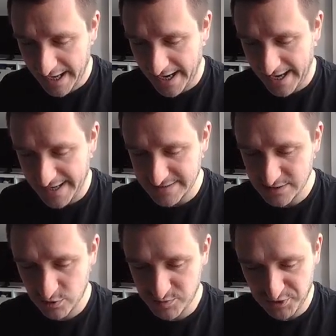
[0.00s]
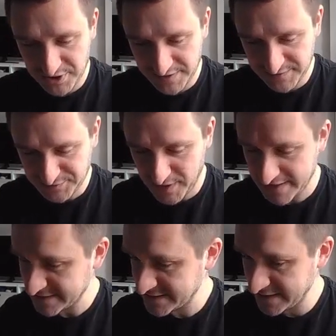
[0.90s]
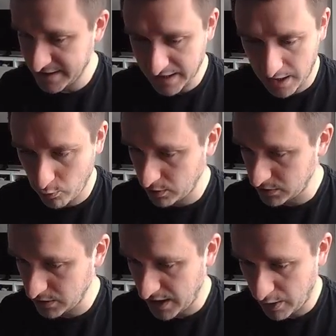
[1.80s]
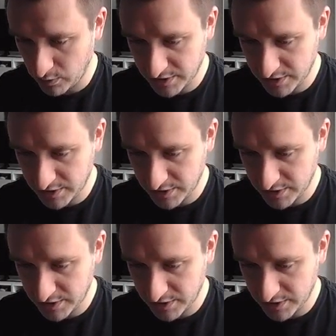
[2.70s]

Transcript: Uh, so it's pretty interesting. I will I will